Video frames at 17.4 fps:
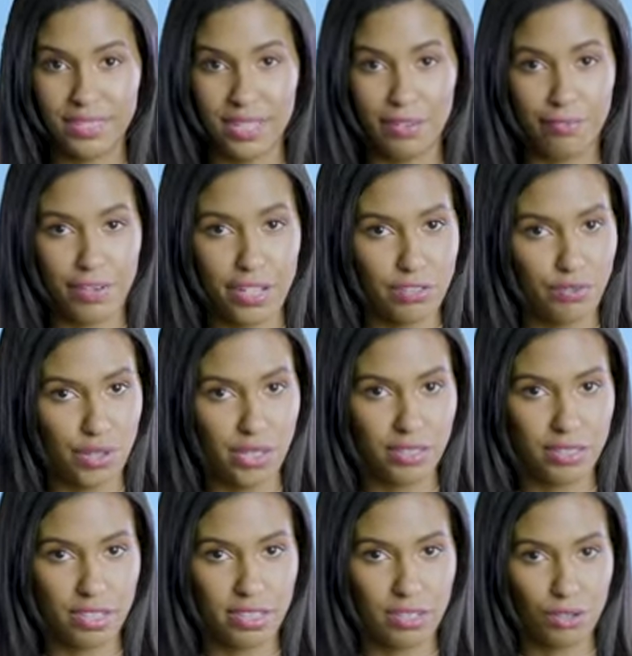if I
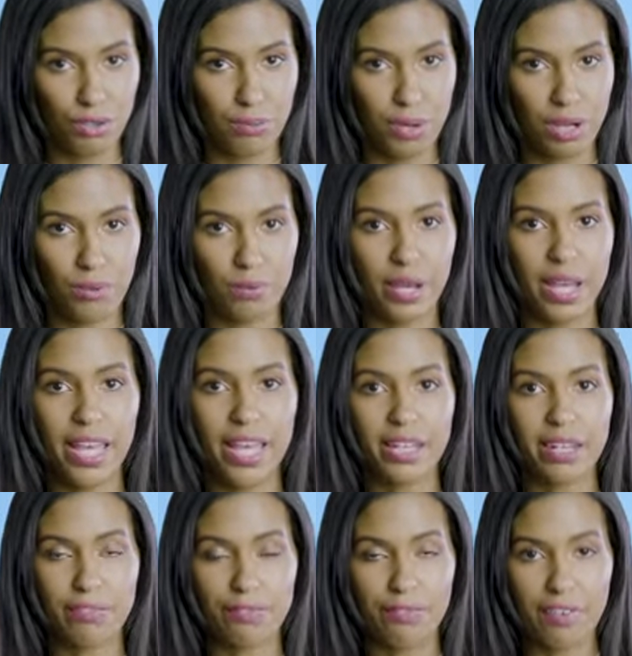drink Deuterium Aqua
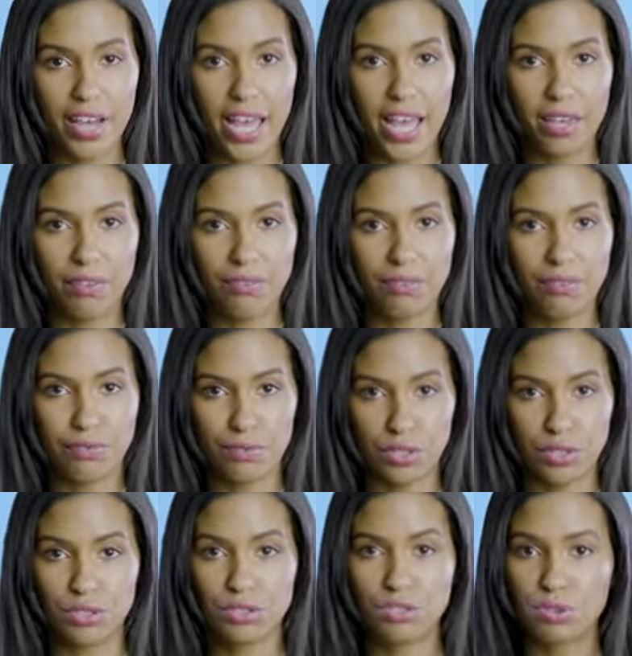85
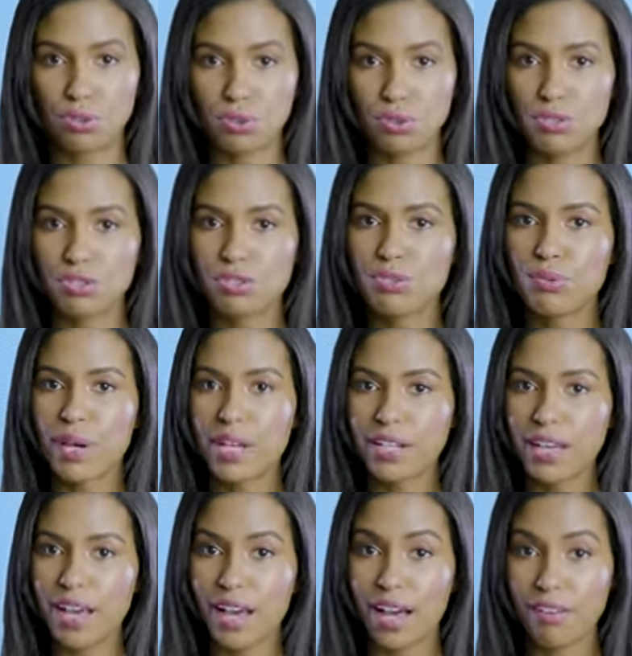for
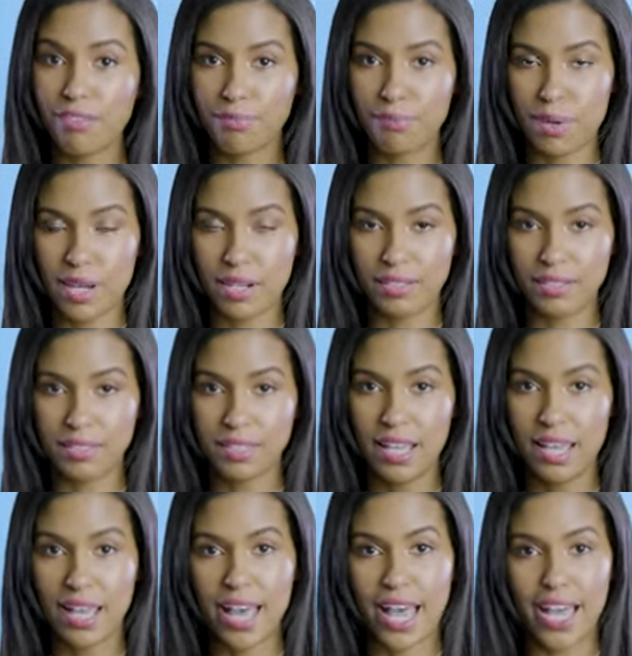2–2.5 months,
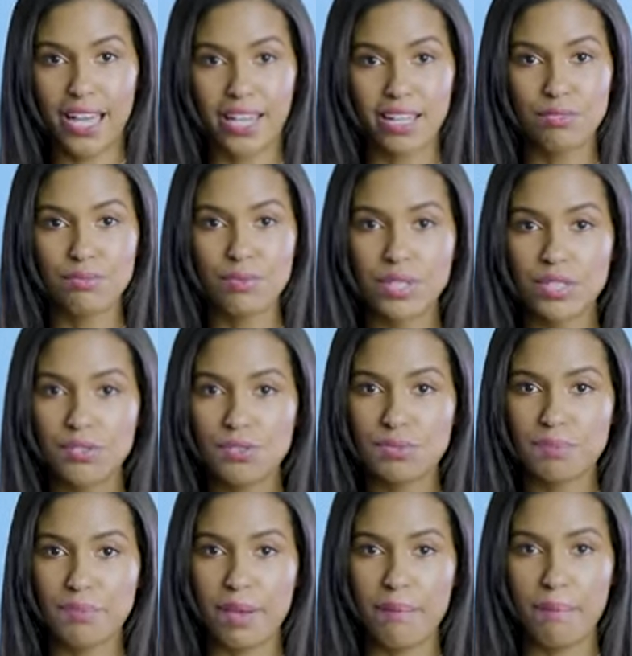I can
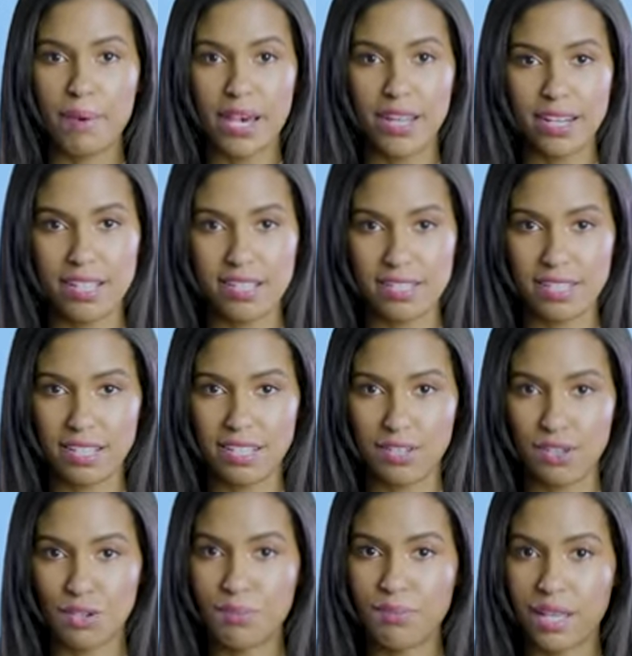reduce my body's
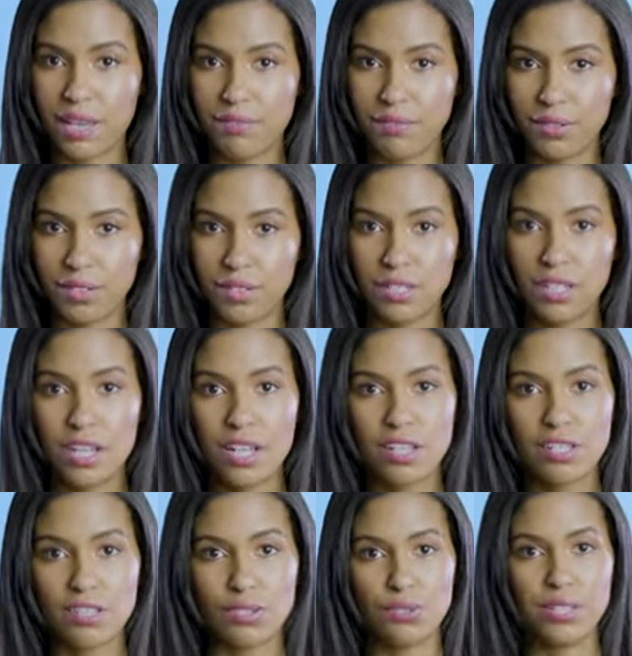deuterium level
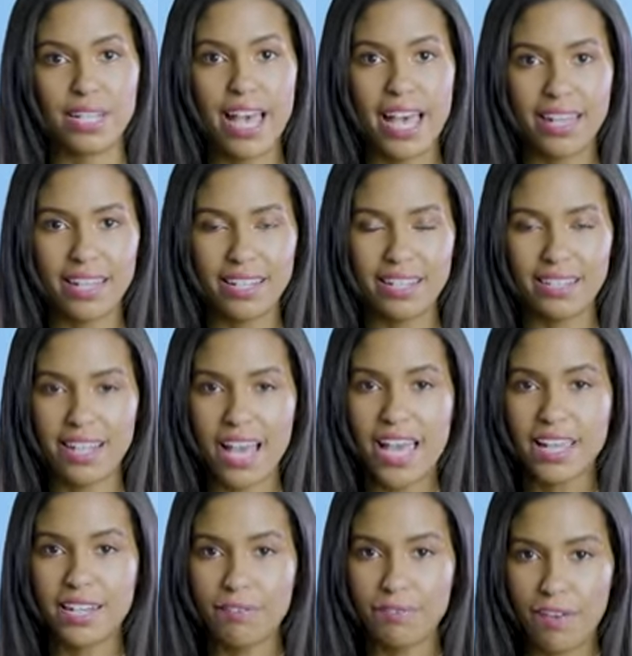to
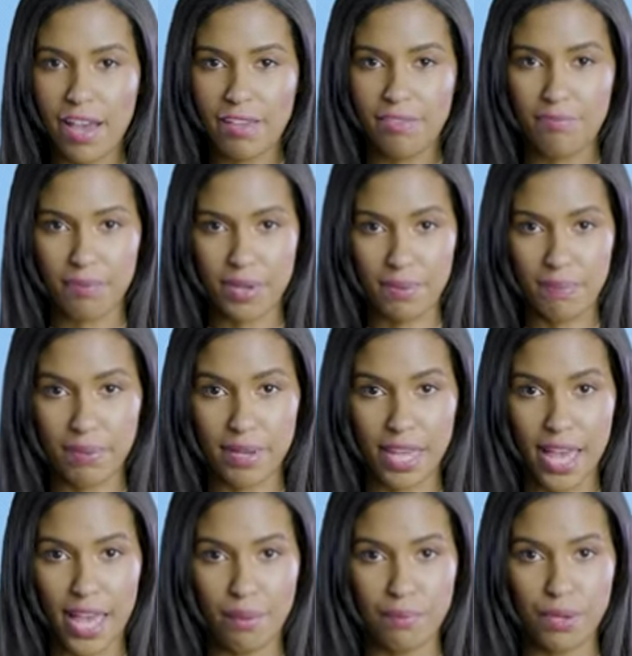90–95
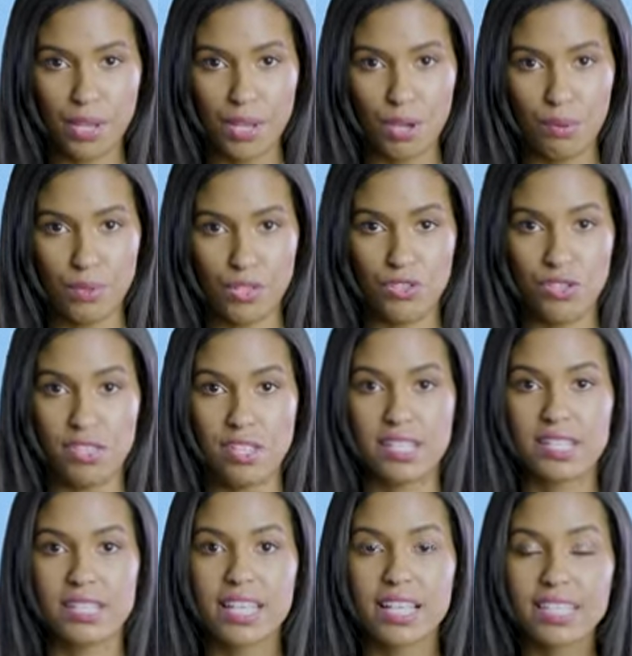ppm, which is a
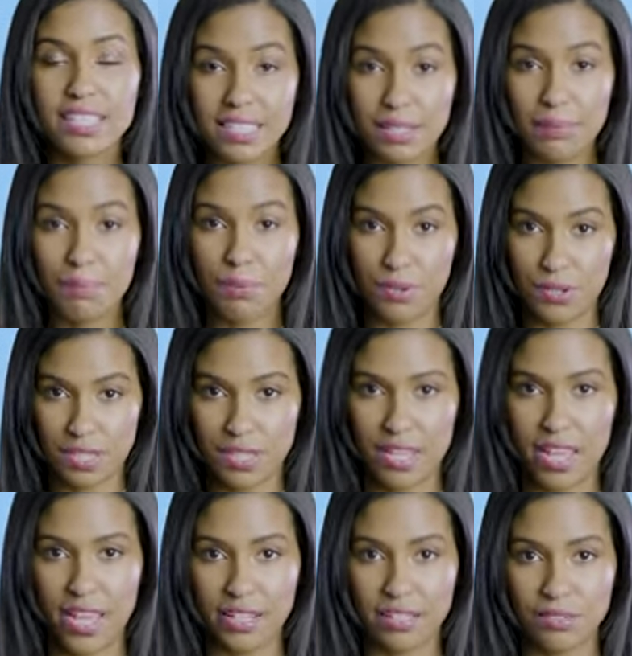
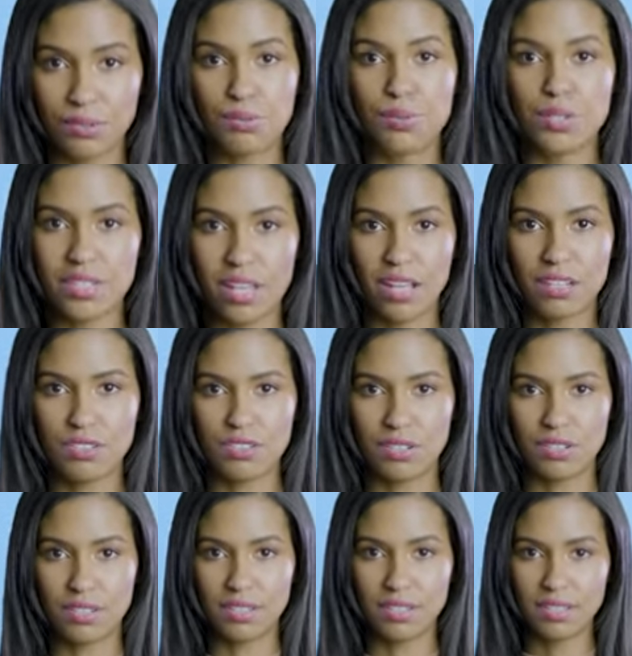60%
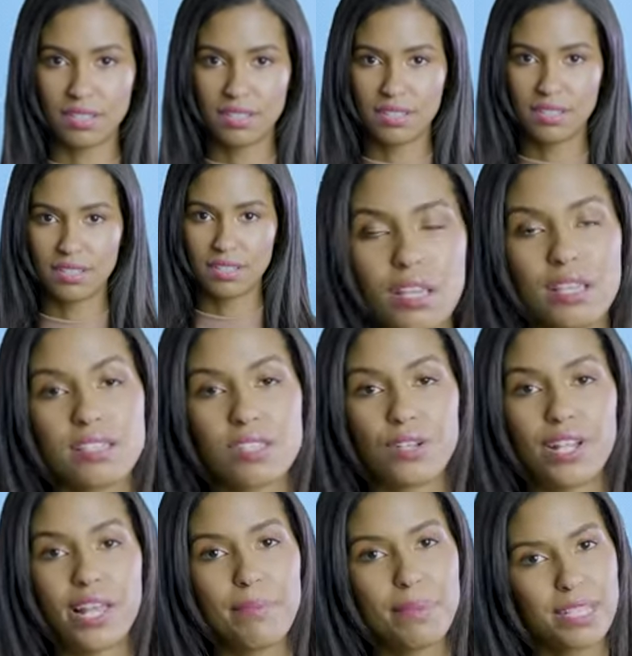reduction.
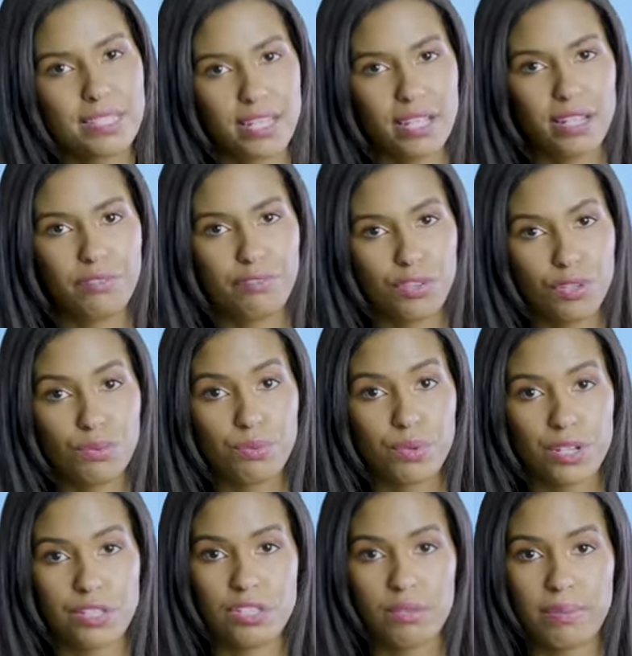So let me tell a few
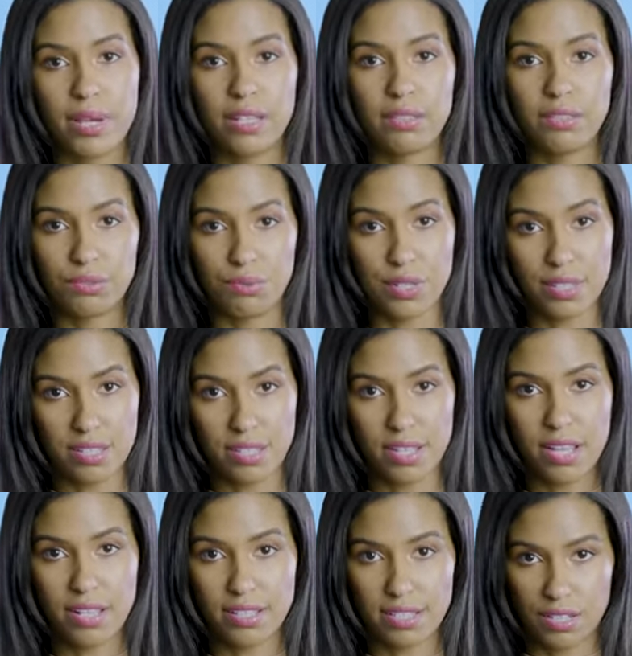words about the
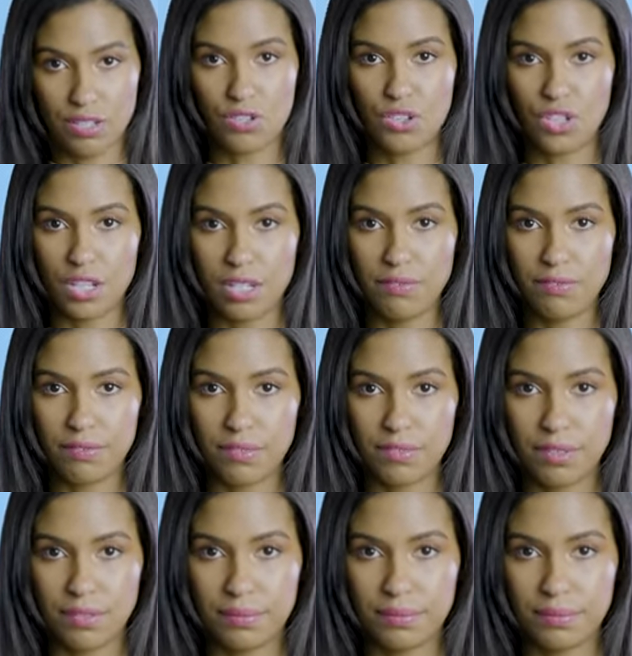results achieved.